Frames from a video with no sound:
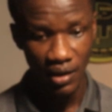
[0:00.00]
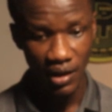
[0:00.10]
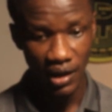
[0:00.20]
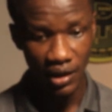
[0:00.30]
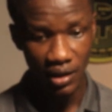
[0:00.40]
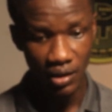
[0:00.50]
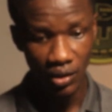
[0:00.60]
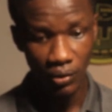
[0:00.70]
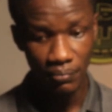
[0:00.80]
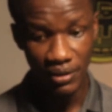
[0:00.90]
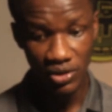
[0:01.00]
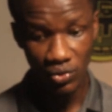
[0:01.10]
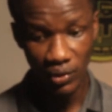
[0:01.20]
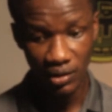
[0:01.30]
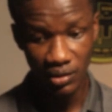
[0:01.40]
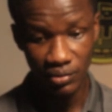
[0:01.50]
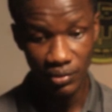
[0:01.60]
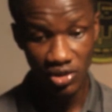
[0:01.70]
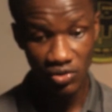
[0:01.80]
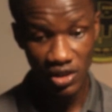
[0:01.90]
And on Bitcoin,
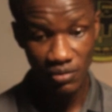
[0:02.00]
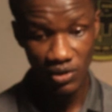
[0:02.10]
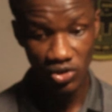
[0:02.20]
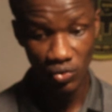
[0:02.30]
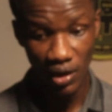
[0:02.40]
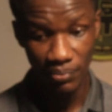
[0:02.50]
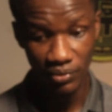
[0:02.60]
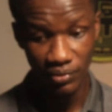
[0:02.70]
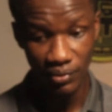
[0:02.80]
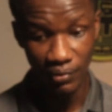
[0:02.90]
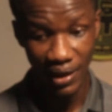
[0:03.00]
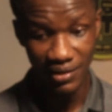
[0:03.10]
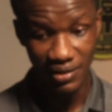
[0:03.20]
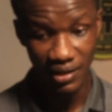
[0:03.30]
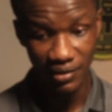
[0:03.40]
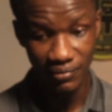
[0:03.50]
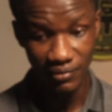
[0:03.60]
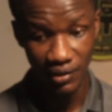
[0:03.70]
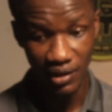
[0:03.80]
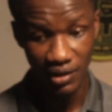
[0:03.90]
retracement should happen right here,
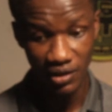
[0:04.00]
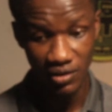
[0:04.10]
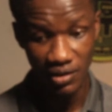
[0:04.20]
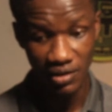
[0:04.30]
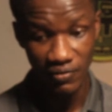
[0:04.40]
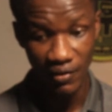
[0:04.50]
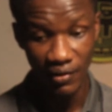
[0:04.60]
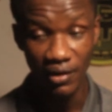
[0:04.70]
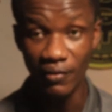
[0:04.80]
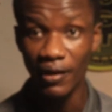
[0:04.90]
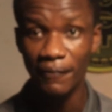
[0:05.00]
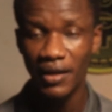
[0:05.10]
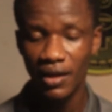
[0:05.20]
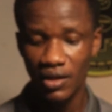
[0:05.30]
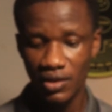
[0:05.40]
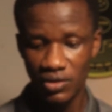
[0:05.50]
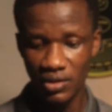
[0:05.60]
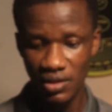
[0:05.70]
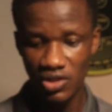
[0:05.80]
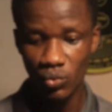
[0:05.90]
okay, into this very area. So
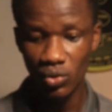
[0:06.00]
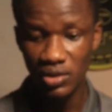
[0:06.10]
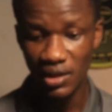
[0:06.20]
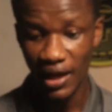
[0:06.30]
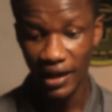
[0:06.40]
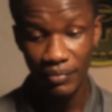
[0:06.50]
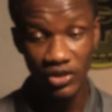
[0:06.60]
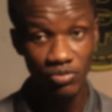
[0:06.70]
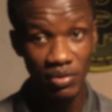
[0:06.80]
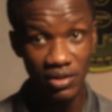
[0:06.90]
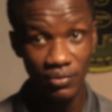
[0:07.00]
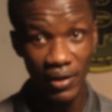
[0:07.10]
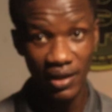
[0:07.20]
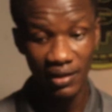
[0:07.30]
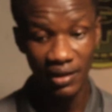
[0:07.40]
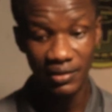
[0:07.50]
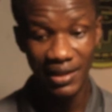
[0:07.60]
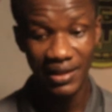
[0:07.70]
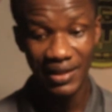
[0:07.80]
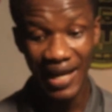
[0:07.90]
this is what I am expecting right now.
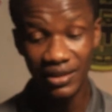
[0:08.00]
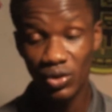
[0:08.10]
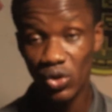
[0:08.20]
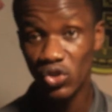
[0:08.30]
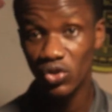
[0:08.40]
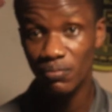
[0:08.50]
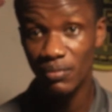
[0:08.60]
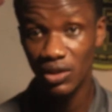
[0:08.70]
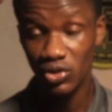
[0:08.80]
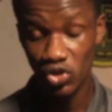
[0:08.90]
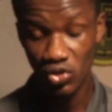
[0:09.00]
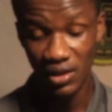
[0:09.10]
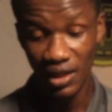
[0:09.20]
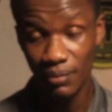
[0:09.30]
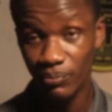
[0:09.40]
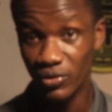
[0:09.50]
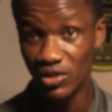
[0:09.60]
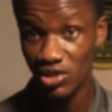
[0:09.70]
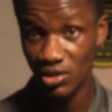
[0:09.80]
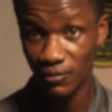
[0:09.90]
That does not mean you should take a
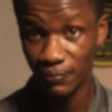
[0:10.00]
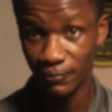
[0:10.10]
position,